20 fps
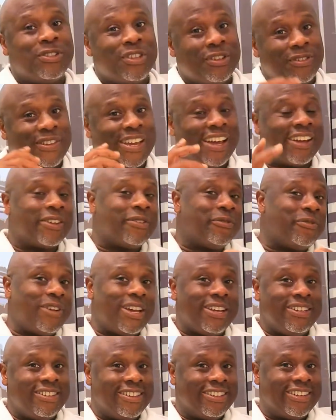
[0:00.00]
they
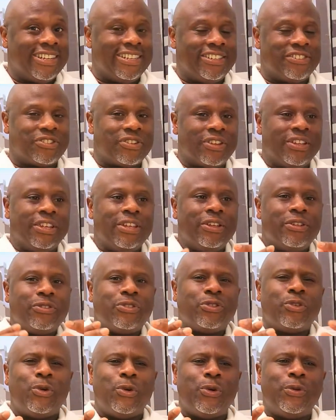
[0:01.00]
Yankified English.
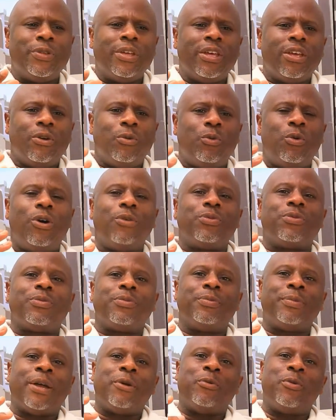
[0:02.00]
So what
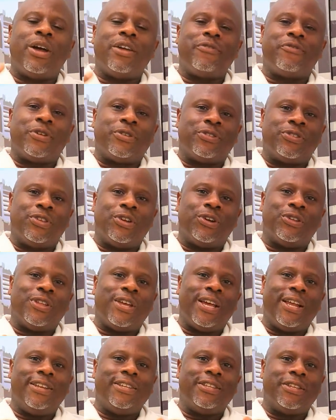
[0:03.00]
my wife has done,
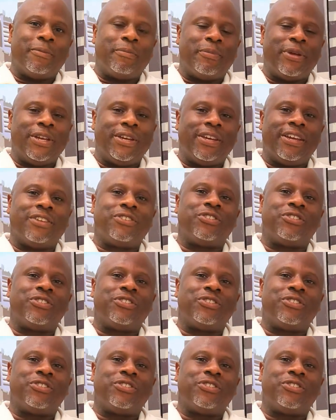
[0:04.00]
Helen Epega,